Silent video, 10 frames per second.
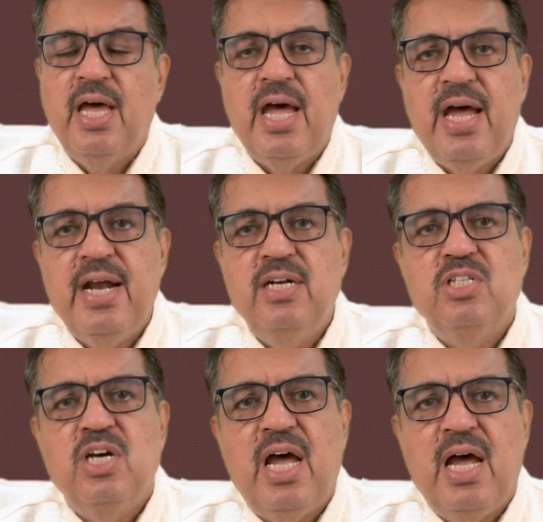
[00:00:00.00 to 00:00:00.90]
and
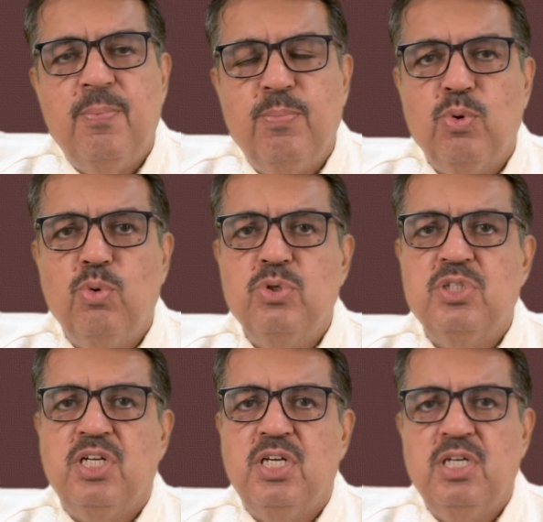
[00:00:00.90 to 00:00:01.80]
the
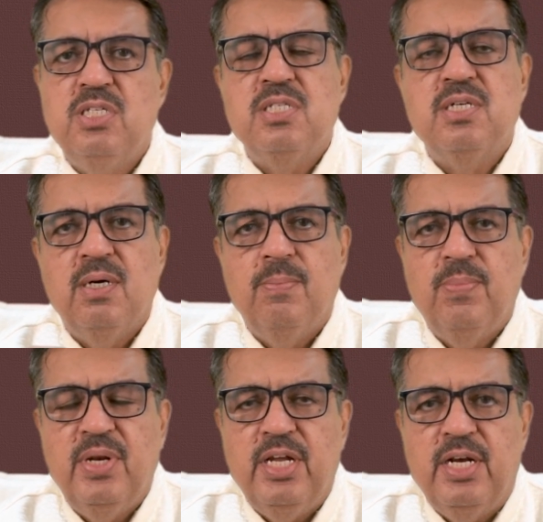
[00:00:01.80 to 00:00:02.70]
approach is
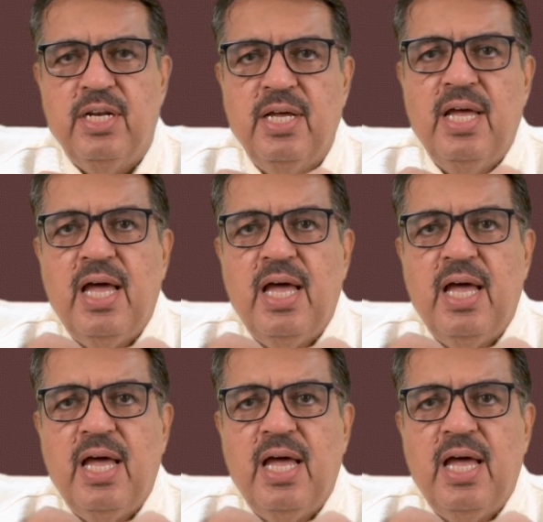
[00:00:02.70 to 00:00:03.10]
complete